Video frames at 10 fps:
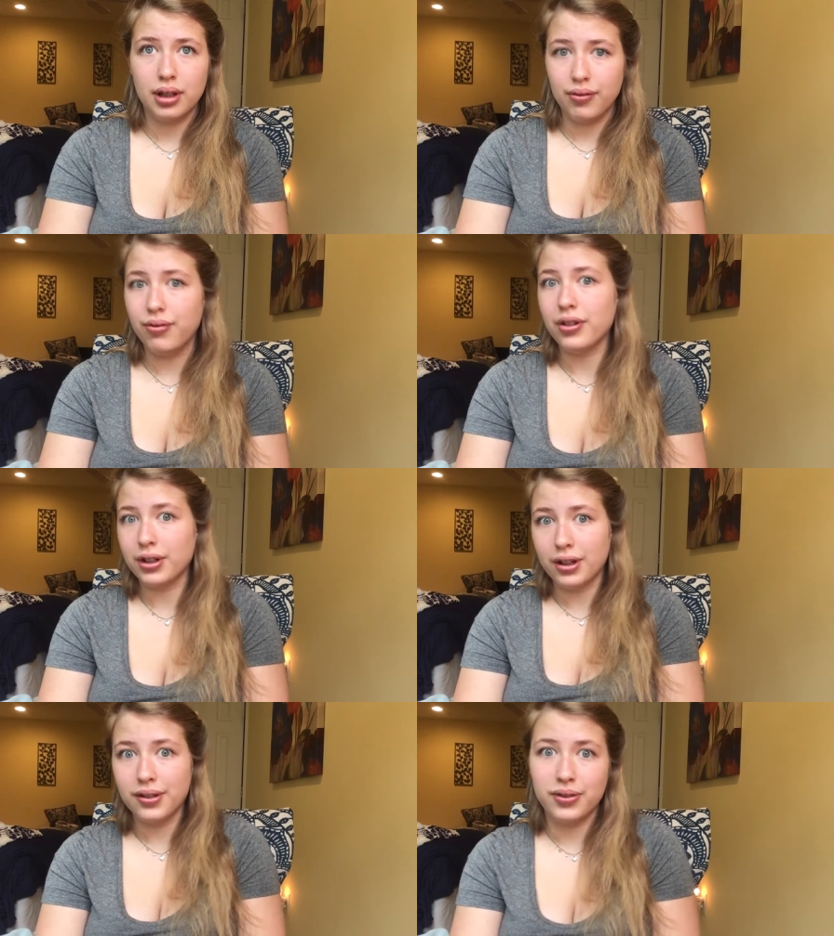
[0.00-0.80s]
and for
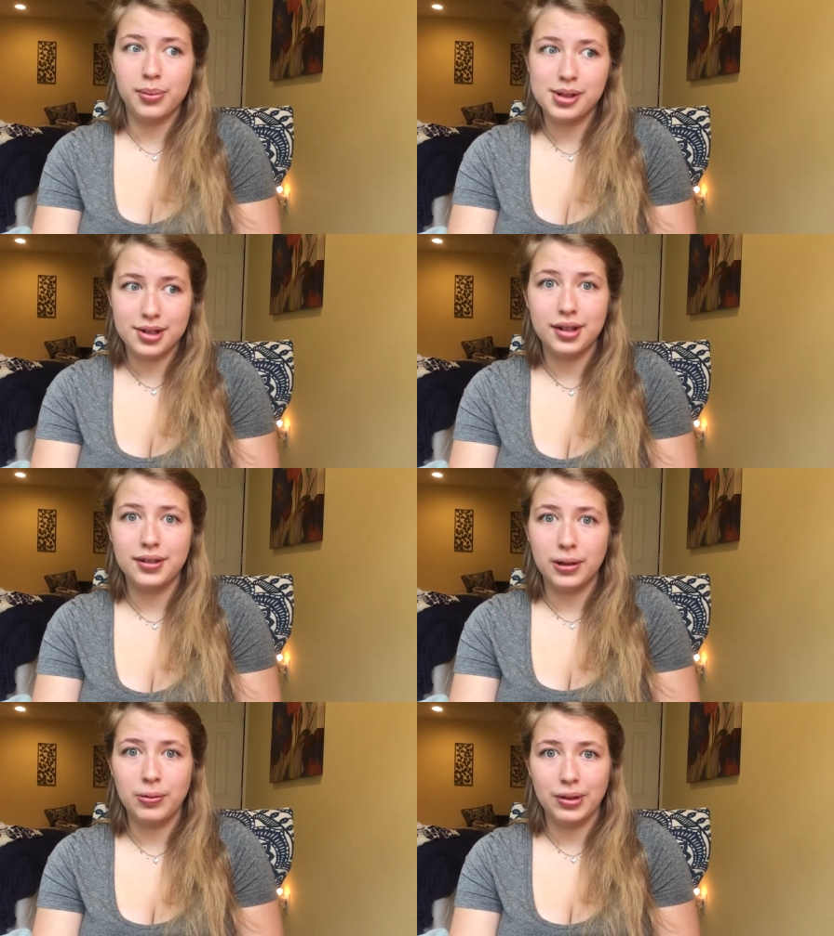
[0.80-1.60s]
your information, I
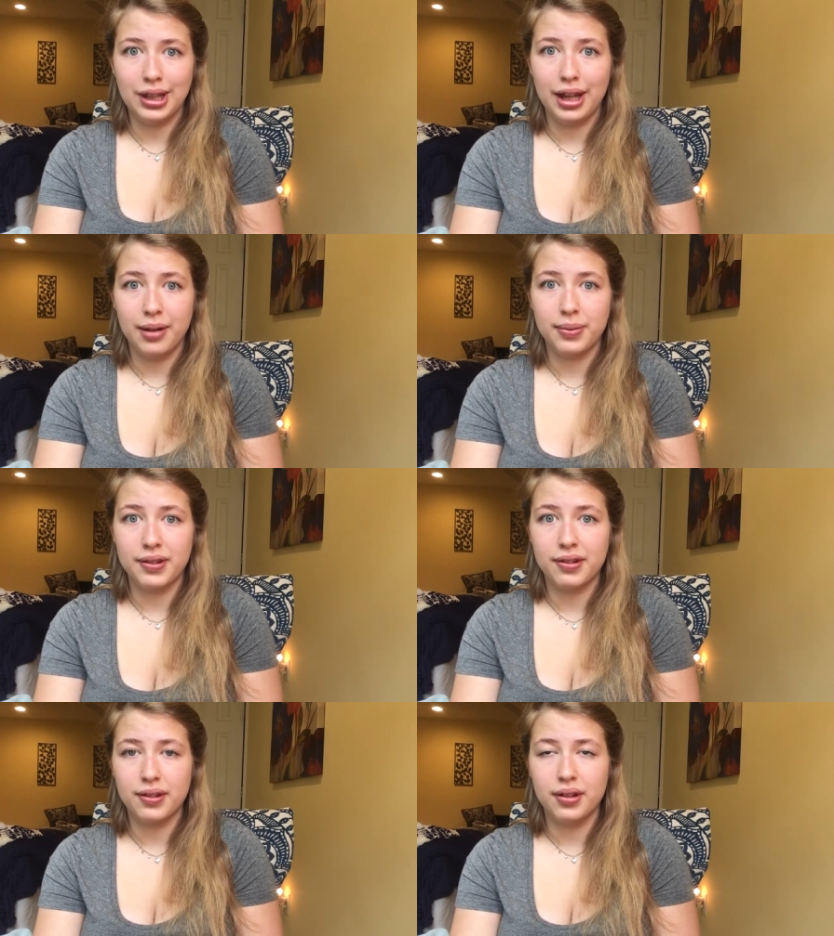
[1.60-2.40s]
did
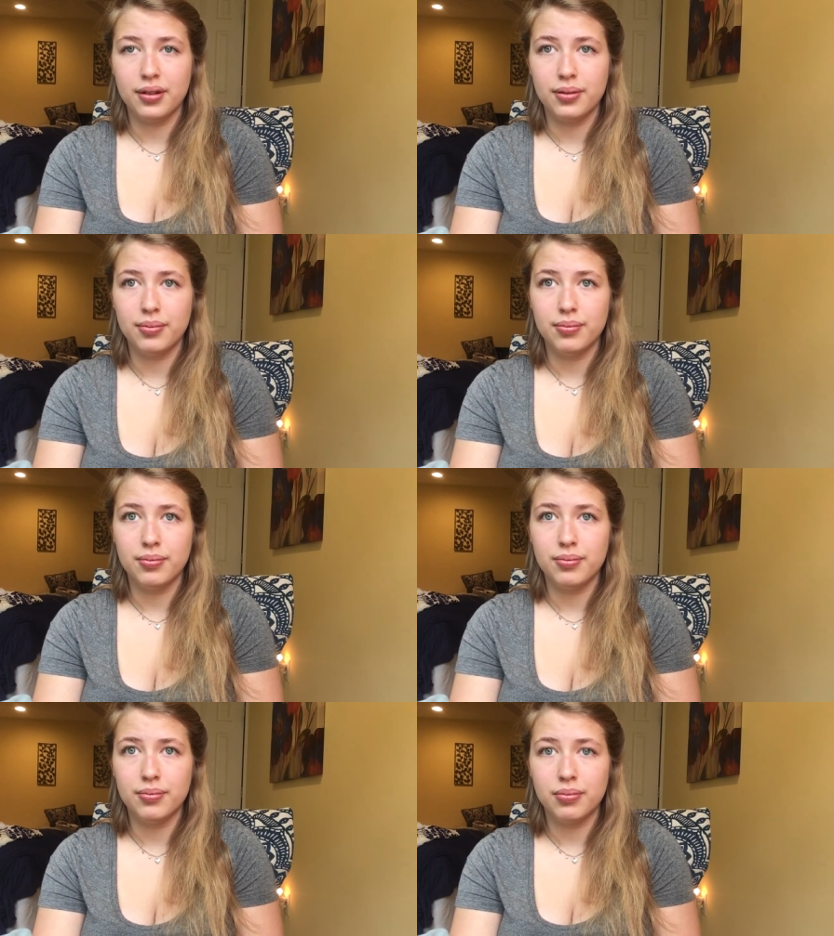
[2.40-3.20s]
relapse
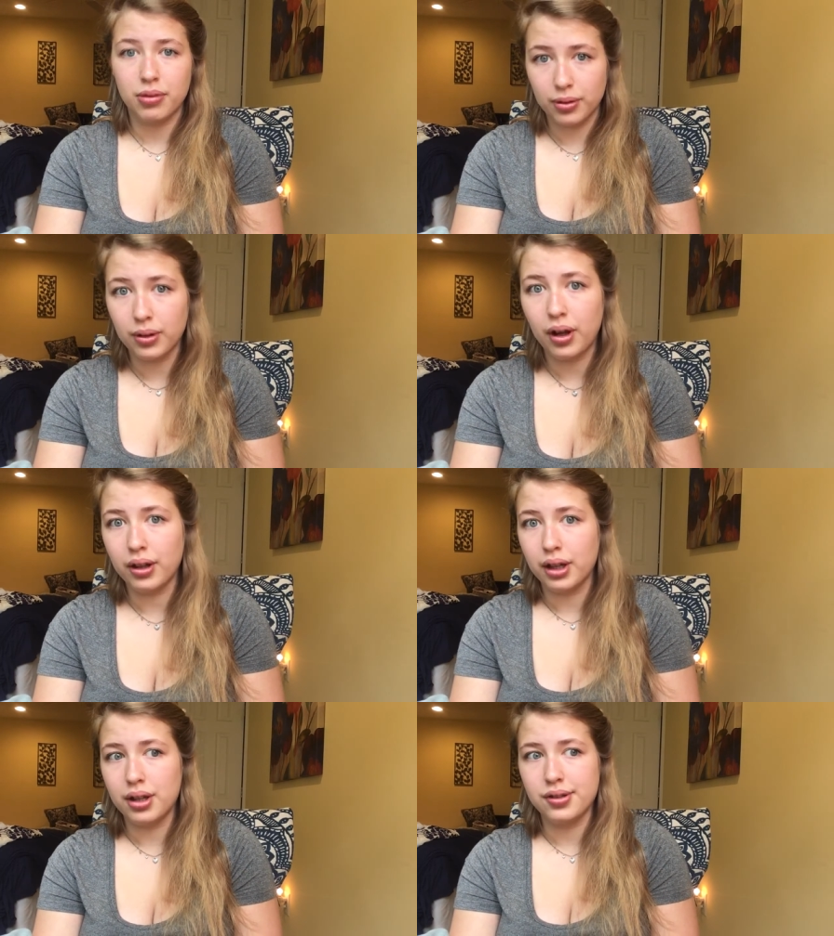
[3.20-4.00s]
um, through
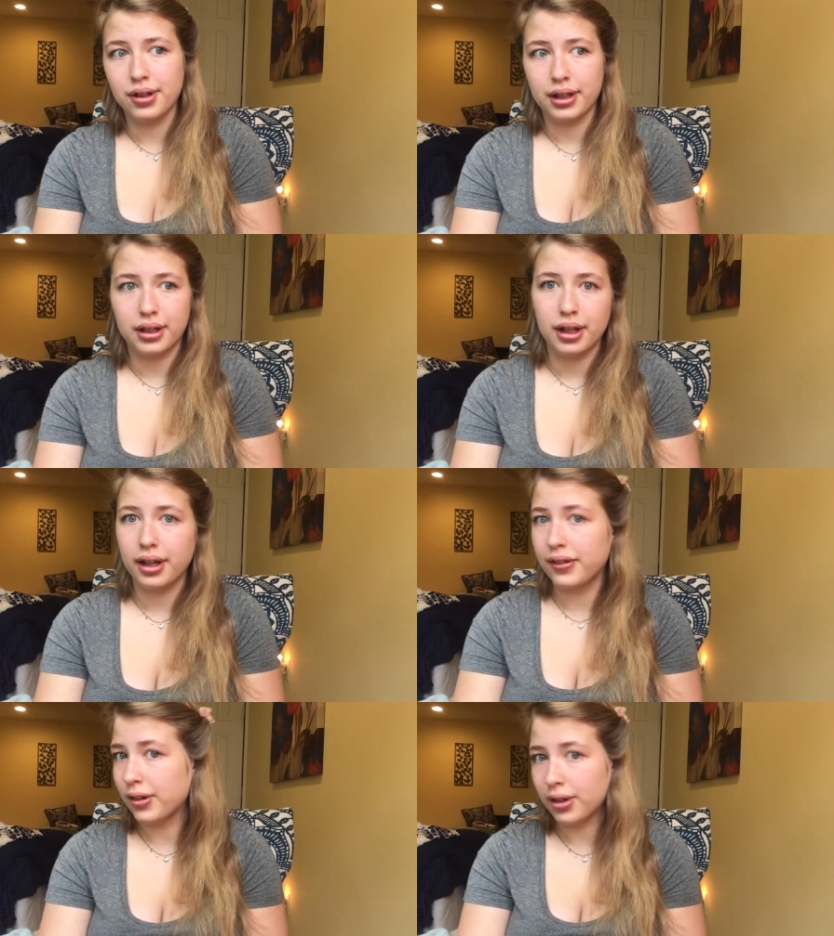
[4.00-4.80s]
college. Like,
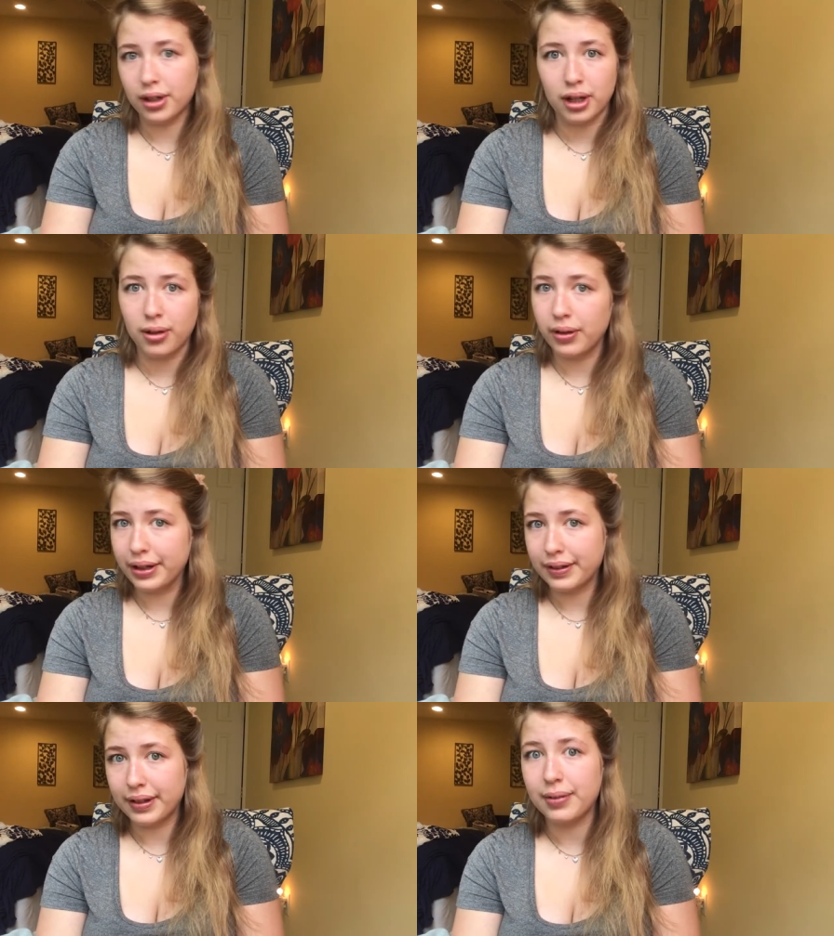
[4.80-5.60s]
I started
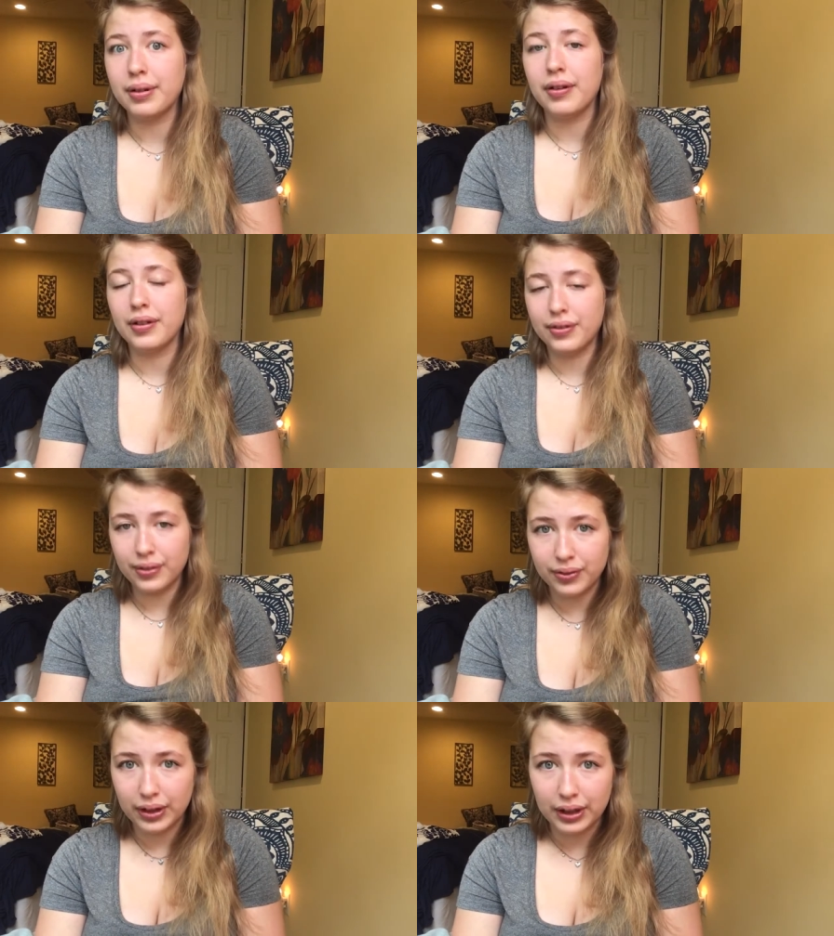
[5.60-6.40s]
anorexia when I was
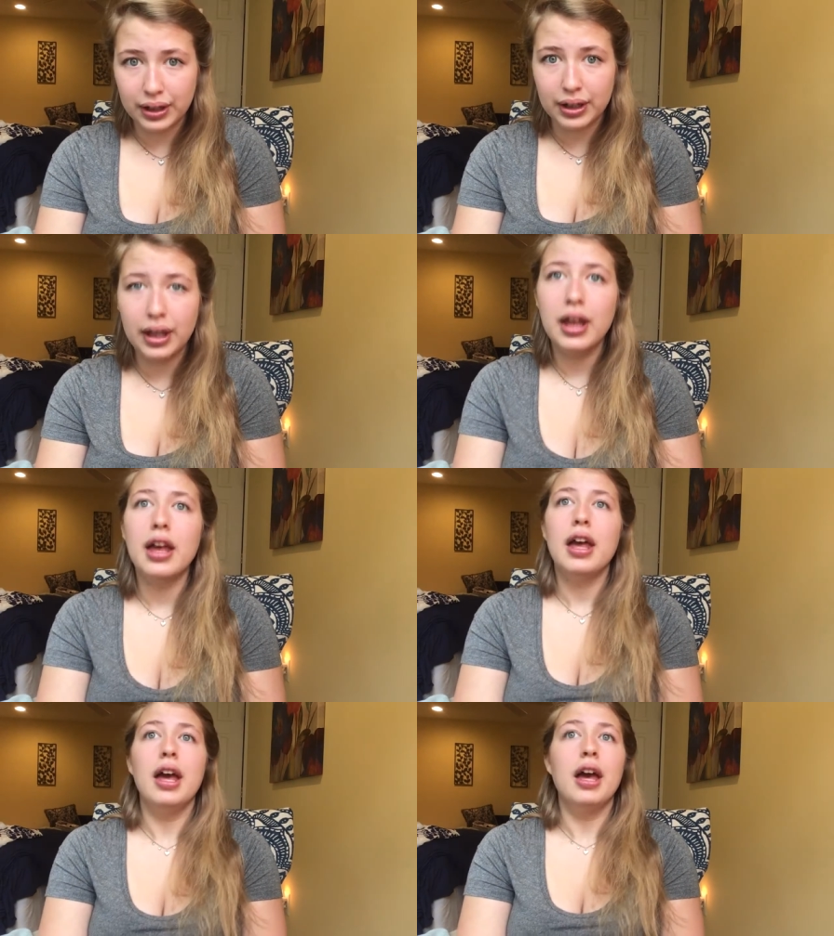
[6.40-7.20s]
15,
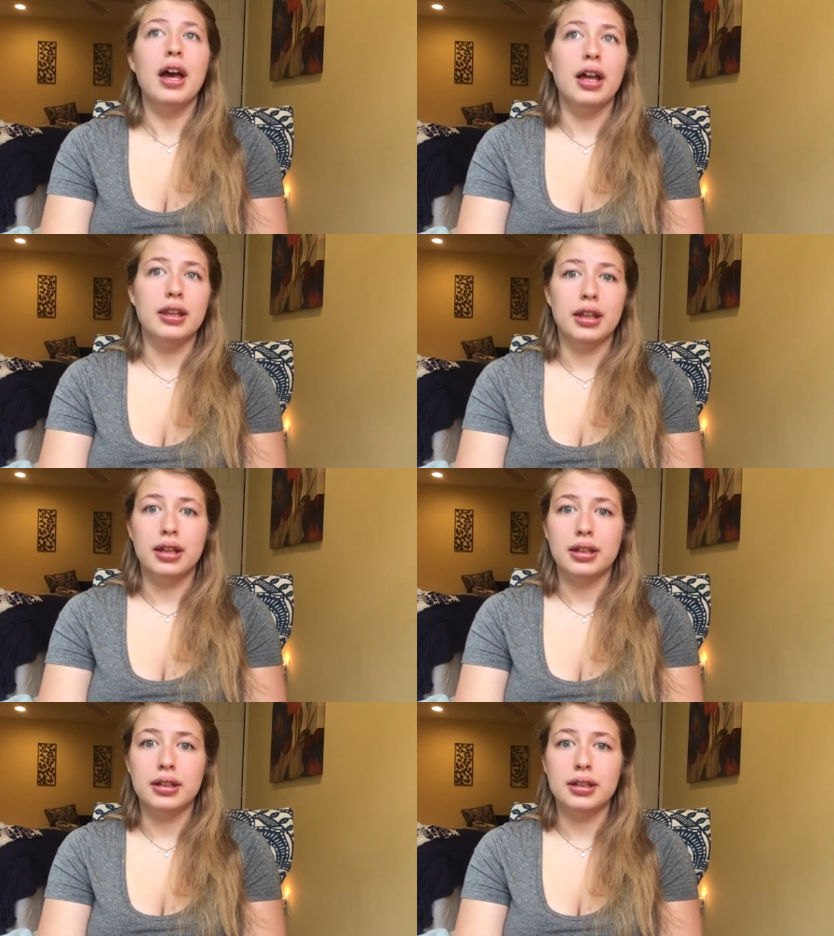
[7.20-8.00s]
and
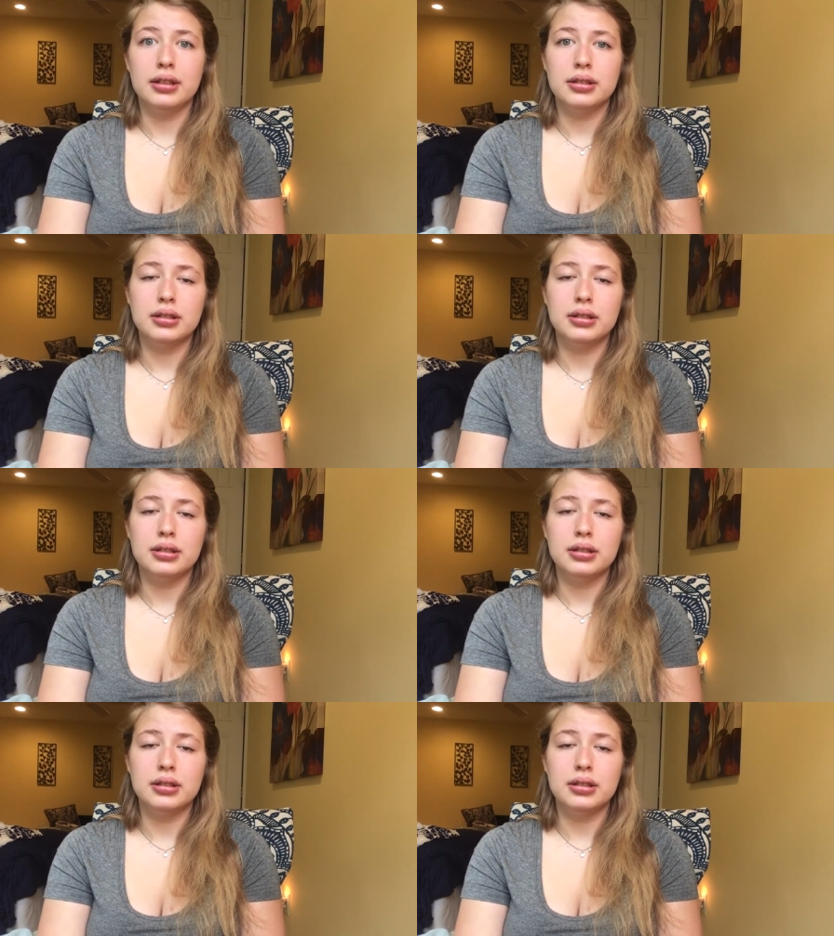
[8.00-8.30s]
then